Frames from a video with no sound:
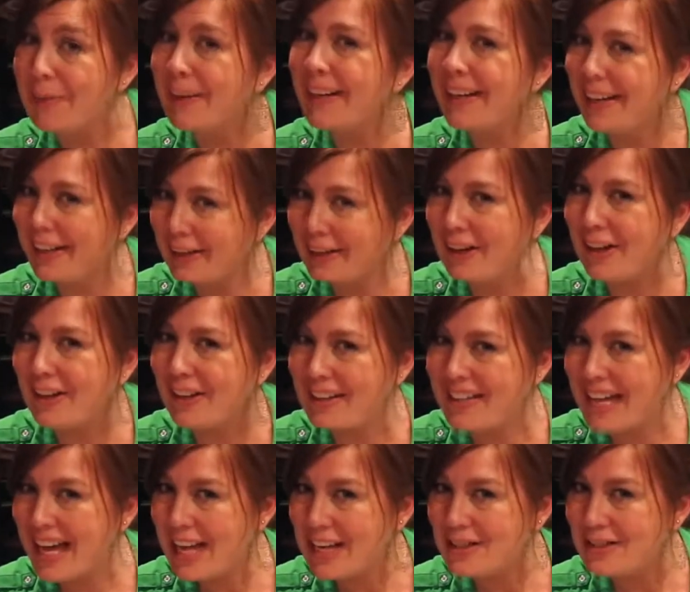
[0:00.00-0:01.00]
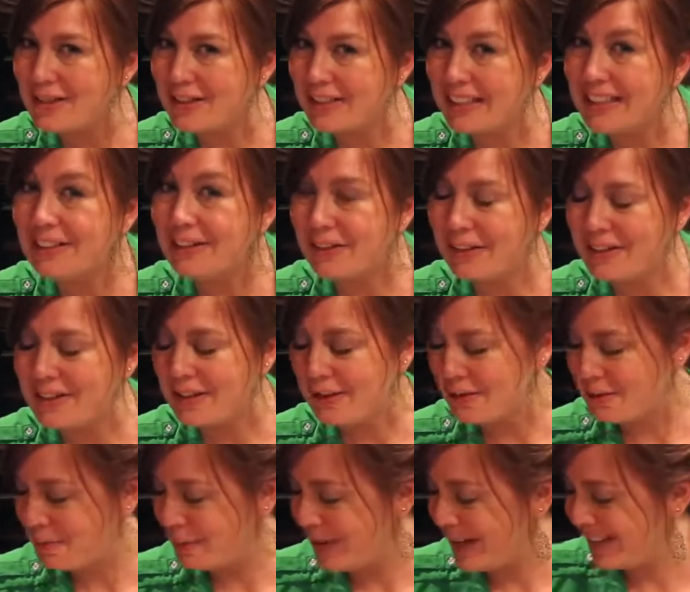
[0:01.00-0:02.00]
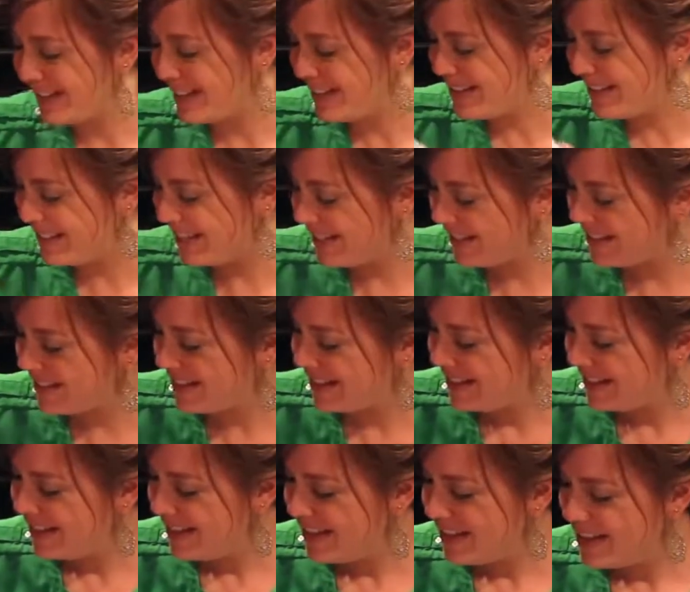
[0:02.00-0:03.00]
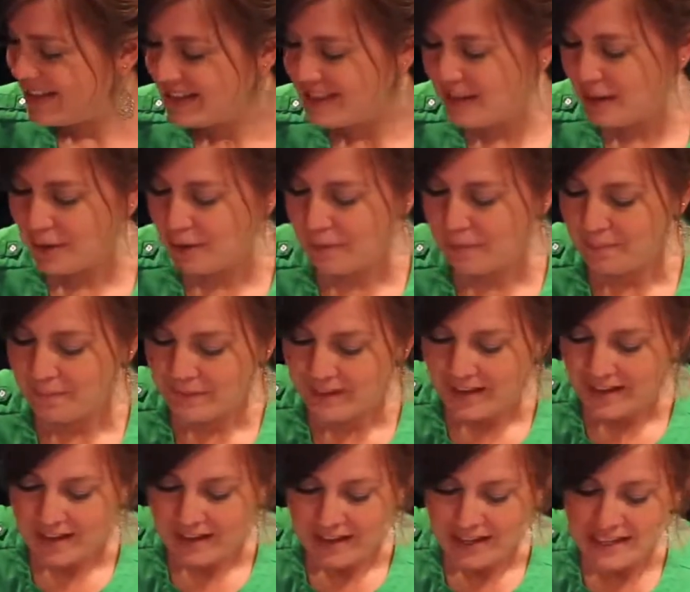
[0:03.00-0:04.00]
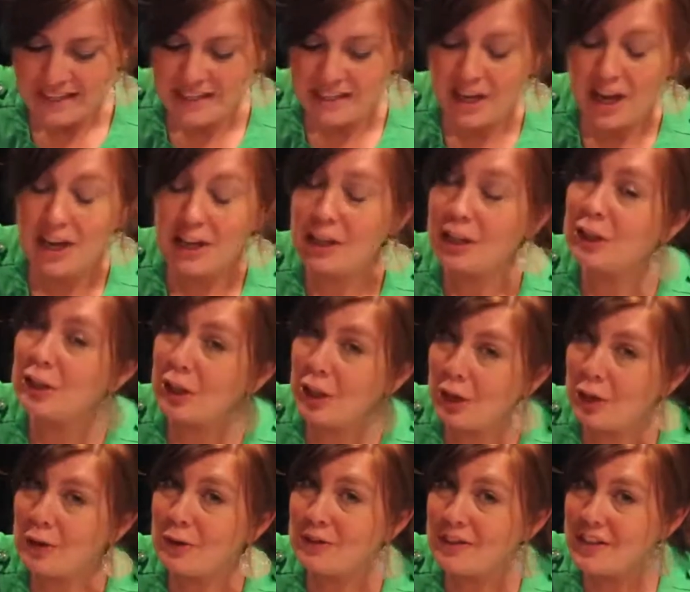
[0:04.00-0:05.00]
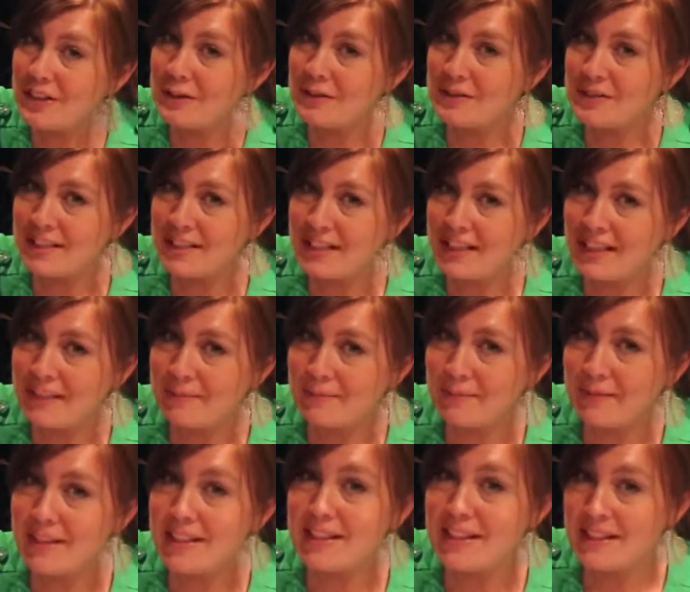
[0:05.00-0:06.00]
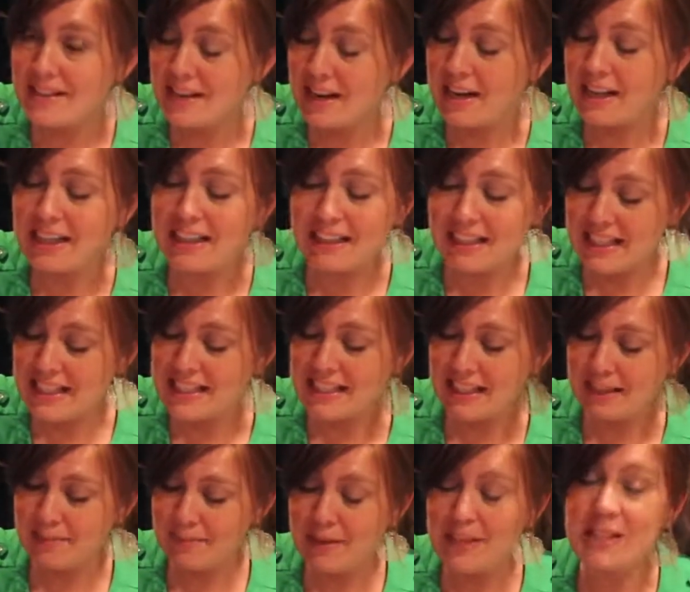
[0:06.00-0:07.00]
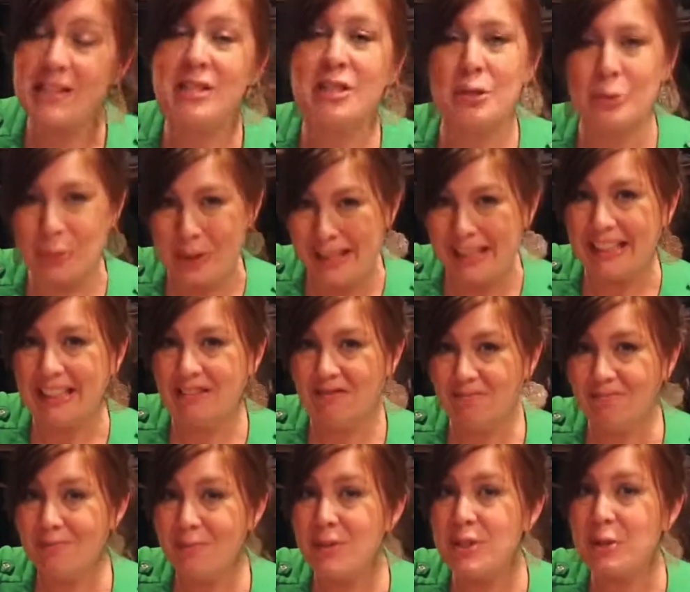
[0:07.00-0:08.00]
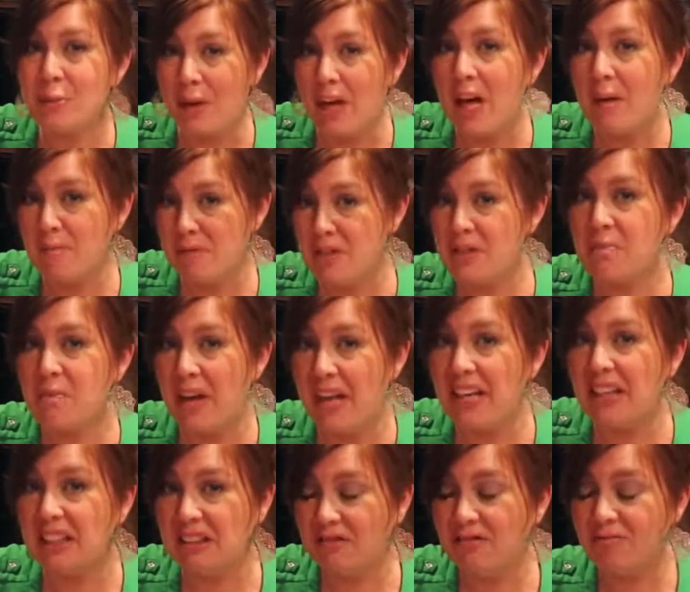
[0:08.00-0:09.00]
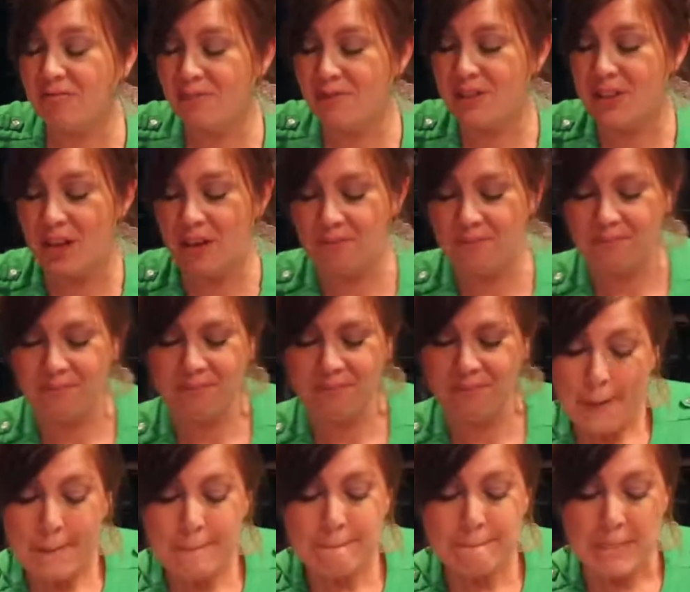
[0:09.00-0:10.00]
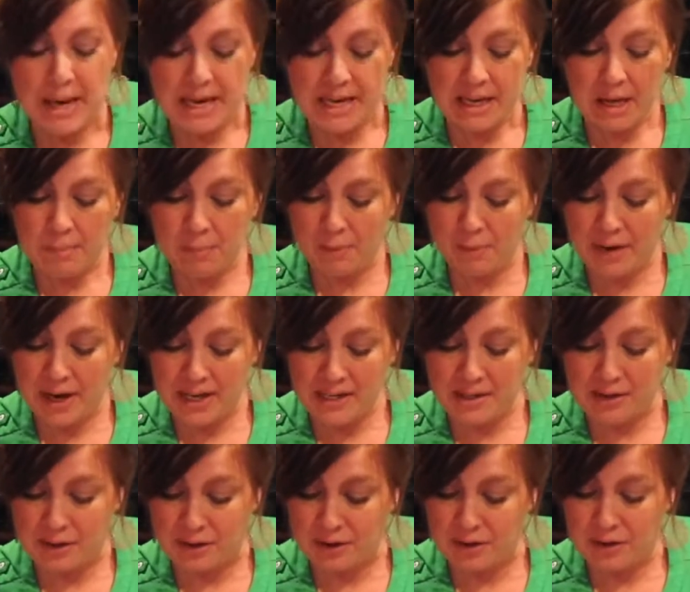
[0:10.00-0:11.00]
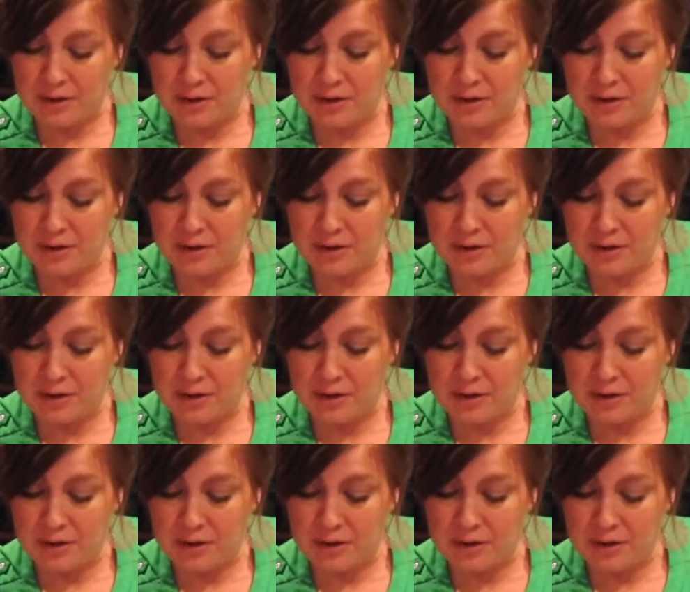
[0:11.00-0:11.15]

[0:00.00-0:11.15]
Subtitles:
but it occurred naturally during those pregnancies. So it's not a glow that you see, it's not a glisten, it's sweating. I'm sweating. So, makeup eraser.